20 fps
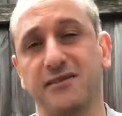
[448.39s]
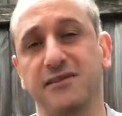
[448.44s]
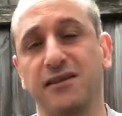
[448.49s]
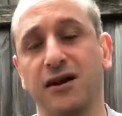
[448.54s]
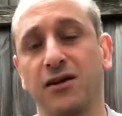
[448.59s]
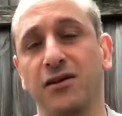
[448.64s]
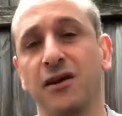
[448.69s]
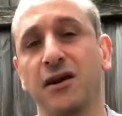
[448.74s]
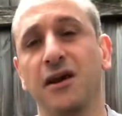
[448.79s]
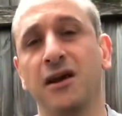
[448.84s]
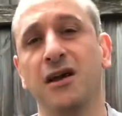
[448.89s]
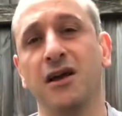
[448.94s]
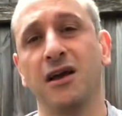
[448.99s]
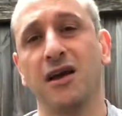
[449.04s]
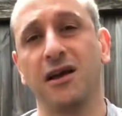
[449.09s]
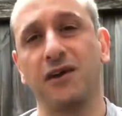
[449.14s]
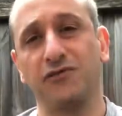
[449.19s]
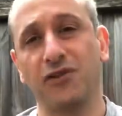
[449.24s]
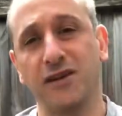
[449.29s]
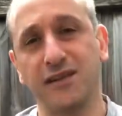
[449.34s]
So
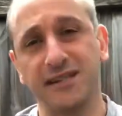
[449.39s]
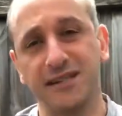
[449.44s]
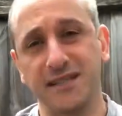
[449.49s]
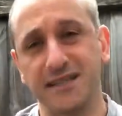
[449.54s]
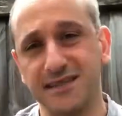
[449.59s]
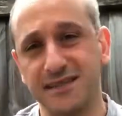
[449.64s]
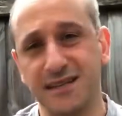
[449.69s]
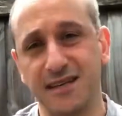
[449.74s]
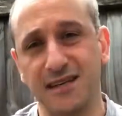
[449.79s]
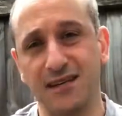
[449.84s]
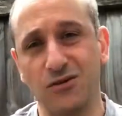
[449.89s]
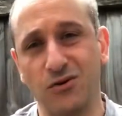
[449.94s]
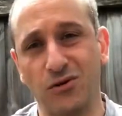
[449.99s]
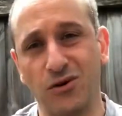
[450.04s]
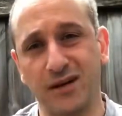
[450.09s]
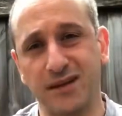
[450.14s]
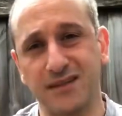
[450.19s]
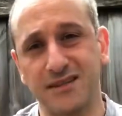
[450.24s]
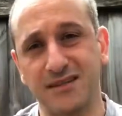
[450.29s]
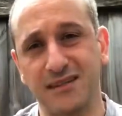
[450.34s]
if I did this in
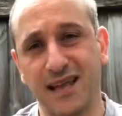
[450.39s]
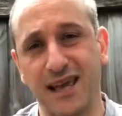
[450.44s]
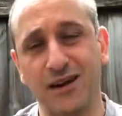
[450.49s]
August,